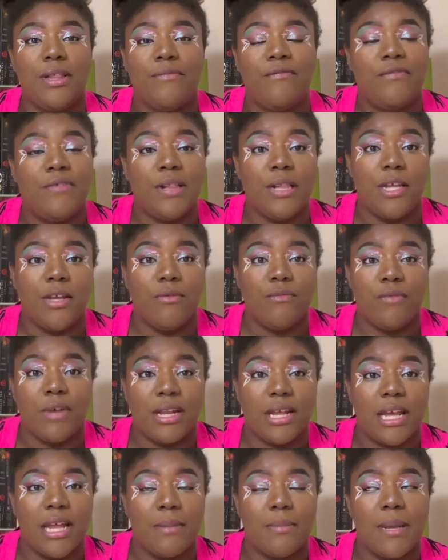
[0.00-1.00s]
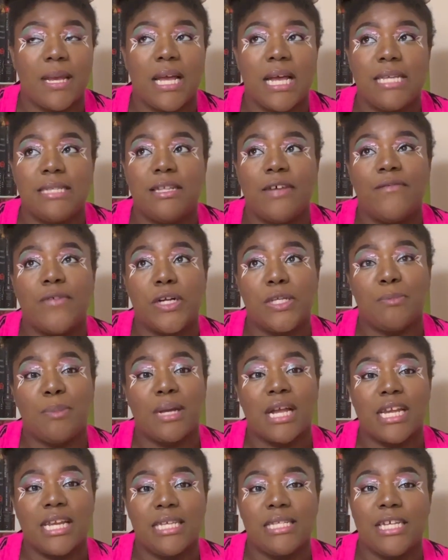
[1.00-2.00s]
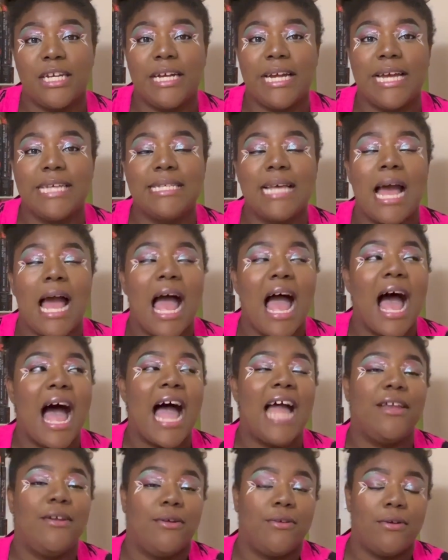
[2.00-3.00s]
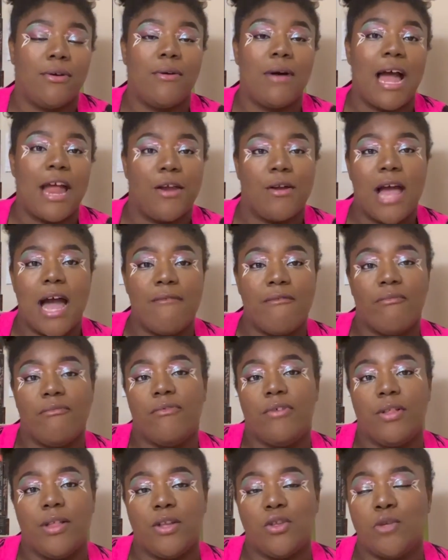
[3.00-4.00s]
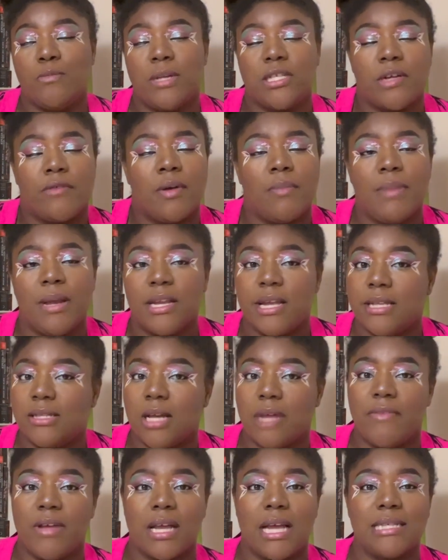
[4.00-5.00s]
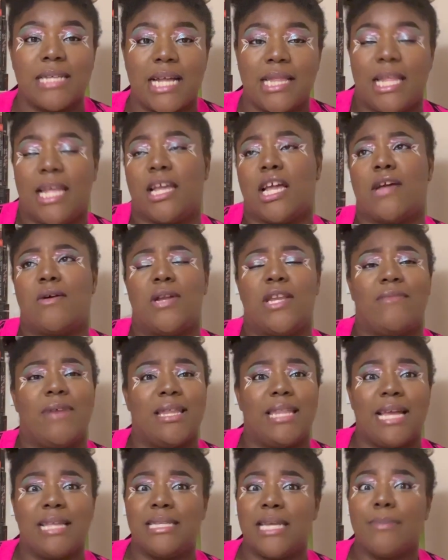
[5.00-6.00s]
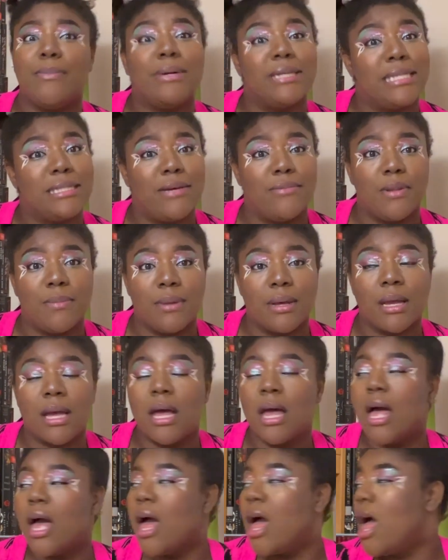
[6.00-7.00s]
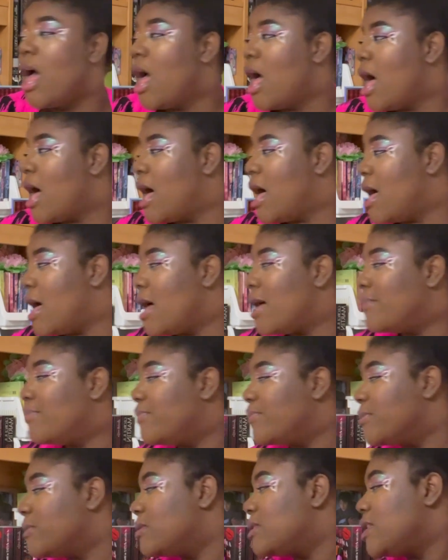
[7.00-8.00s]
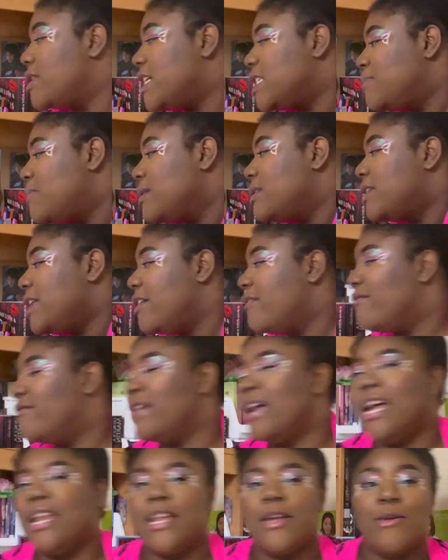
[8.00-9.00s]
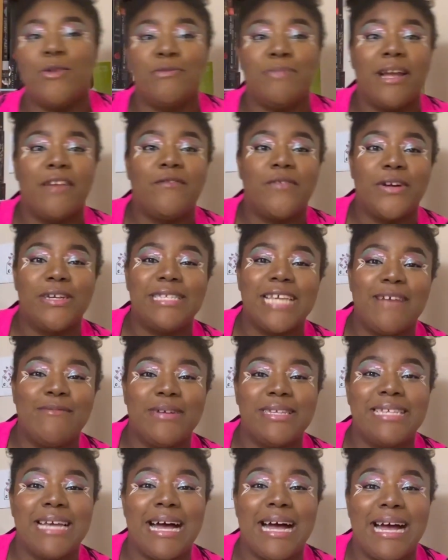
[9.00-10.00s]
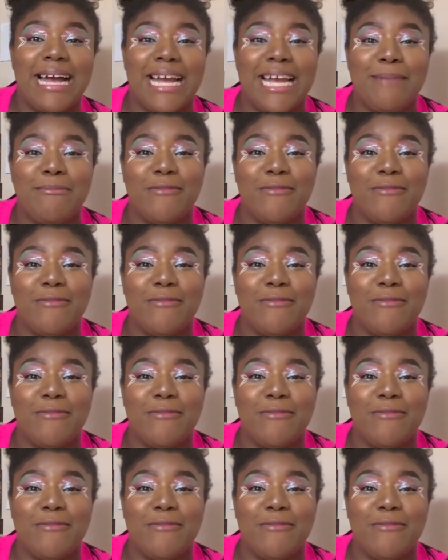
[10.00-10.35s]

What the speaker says: fully read it, because the first book in the series, I don't know. I don't have really too much of opinions on it, because I think I only read like 10% of the book. The next book that I read, it was my first ever time